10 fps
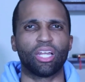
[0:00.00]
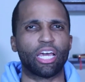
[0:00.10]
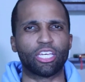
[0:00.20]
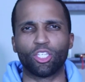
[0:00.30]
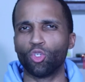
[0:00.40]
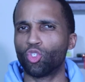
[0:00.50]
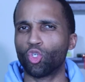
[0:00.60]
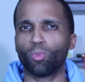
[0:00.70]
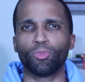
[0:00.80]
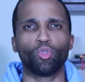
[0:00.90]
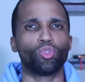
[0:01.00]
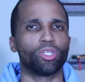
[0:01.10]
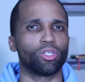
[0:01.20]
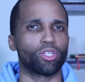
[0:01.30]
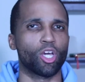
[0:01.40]
like YouTube
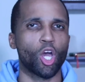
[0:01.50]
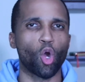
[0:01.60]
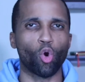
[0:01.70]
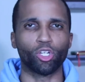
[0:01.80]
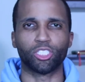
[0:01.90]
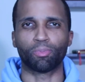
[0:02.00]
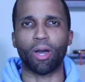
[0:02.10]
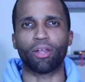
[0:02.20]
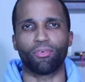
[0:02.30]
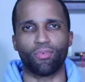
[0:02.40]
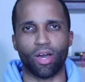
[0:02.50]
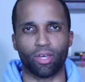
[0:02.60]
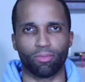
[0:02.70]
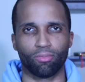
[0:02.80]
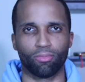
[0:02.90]
Music or
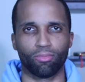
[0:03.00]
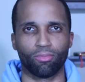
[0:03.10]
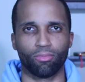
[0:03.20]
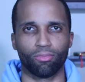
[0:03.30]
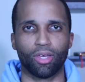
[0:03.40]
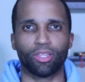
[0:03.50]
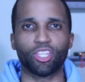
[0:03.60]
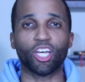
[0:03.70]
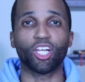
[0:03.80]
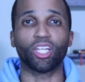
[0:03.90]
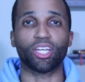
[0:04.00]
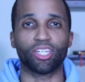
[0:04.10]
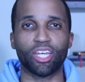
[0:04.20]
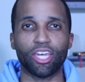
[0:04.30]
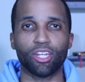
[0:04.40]
Spotify. They
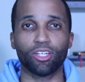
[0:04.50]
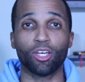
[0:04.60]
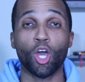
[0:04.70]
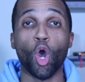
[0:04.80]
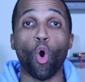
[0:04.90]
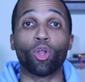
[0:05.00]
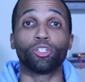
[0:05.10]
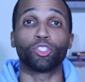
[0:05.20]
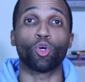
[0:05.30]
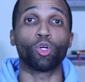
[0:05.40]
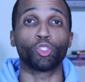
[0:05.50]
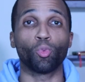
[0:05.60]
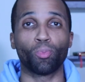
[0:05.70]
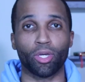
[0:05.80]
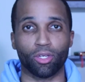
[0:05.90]
collect data on the songs
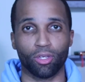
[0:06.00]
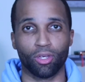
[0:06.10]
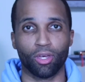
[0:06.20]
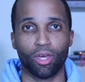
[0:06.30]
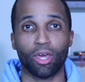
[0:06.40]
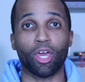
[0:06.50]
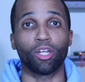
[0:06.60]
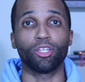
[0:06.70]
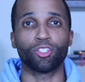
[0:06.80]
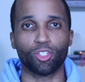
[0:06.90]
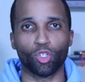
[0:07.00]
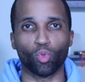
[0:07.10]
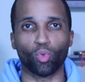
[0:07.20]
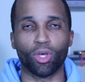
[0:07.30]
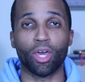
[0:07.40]
you pick and listen
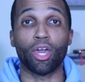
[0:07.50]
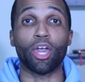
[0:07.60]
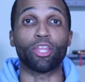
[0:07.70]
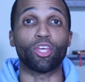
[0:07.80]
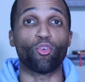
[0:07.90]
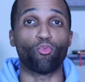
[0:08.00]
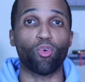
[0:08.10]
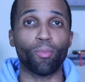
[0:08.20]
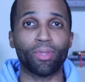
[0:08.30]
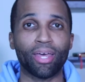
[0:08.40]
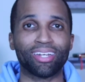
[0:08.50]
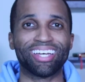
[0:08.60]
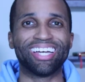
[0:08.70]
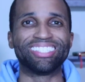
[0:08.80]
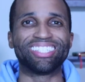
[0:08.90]
to, and then from
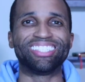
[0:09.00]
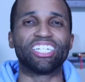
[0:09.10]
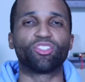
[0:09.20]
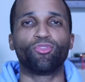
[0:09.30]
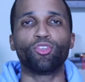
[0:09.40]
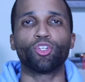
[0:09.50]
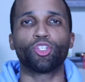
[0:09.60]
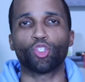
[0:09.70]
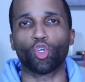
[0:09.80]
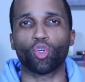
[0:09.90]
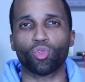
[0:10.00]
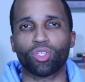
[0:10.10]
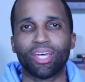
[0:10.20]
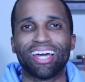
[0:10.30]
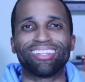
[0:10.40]
that suggest future
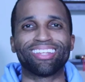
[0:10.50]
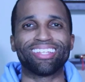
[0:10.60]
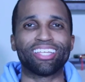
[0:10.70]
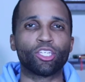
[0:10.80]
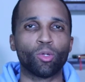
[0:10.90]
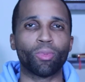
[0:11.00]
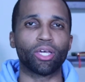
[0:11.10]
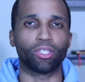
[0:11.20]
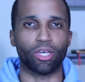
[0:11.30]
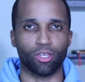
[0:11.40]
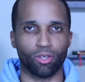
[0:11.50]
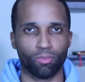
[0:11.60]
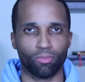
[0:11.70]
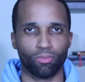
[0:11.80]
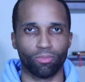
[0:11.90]
songs that they think you might like.